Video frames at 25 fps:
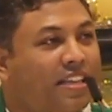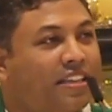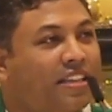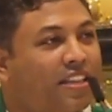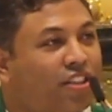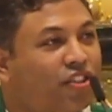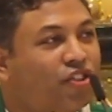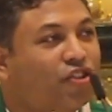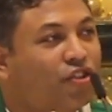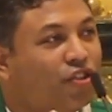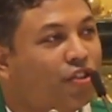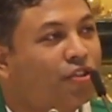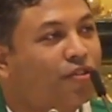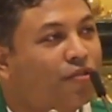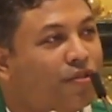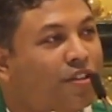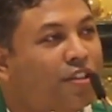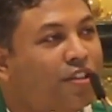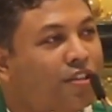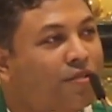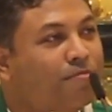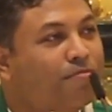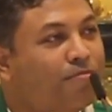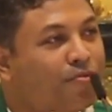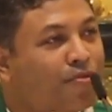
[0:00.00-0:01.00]
their
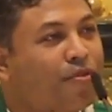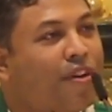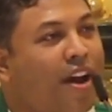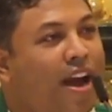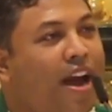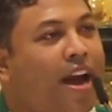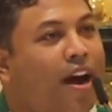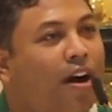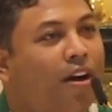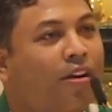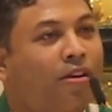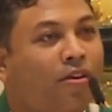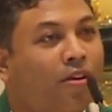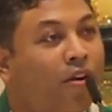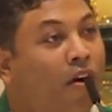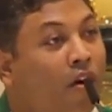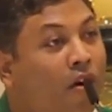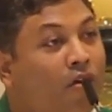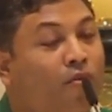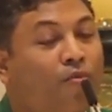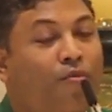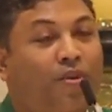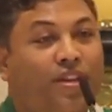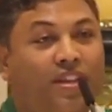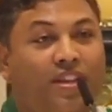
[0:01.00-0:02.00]
children to pray
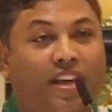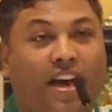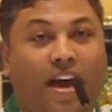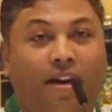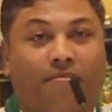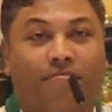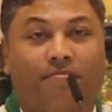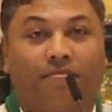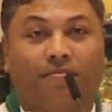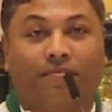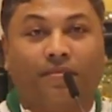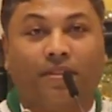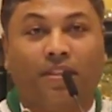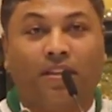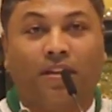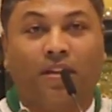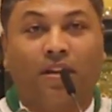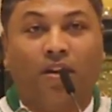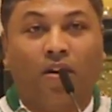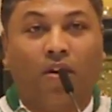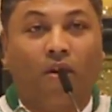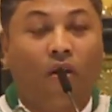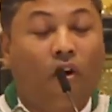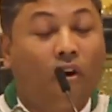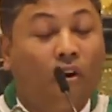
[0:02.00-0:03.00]
along with them.
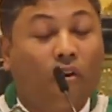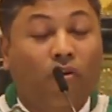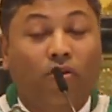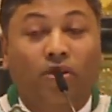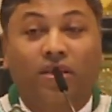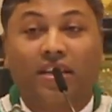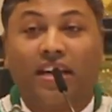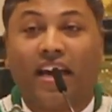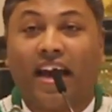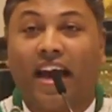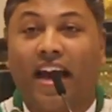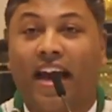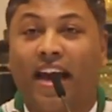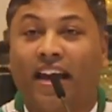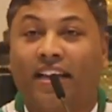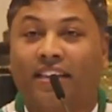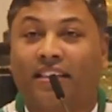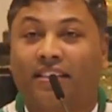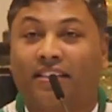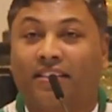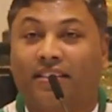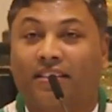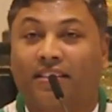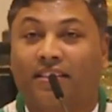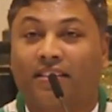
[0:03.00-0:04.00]
Hold
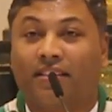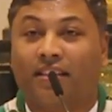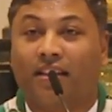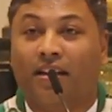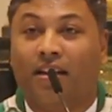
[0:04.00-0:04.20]
hands.